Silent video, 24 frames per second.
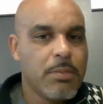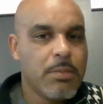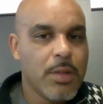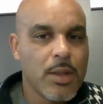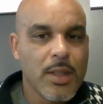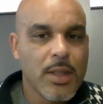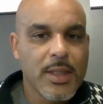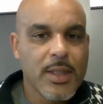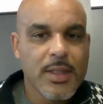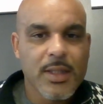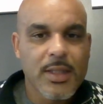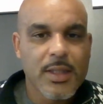
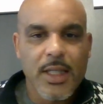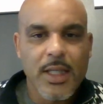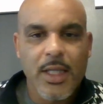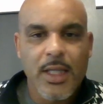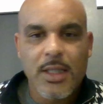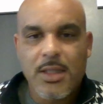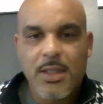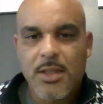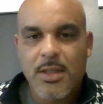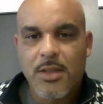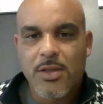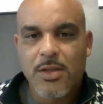bullet that
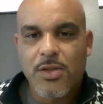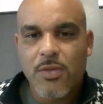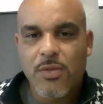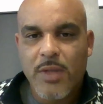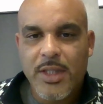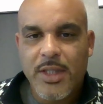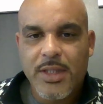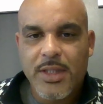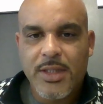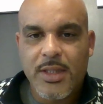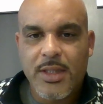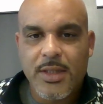hits the
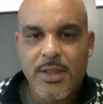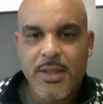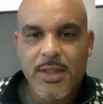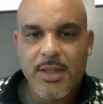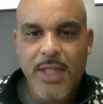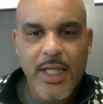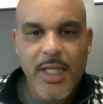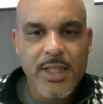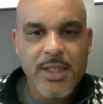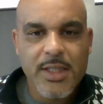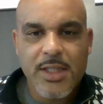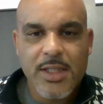switch and
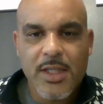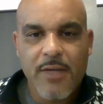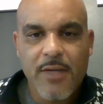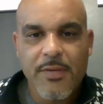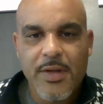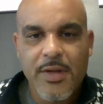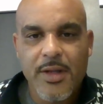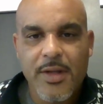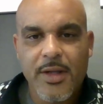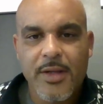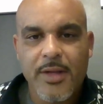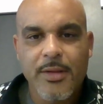changes
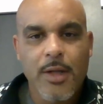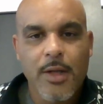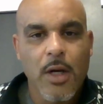everything?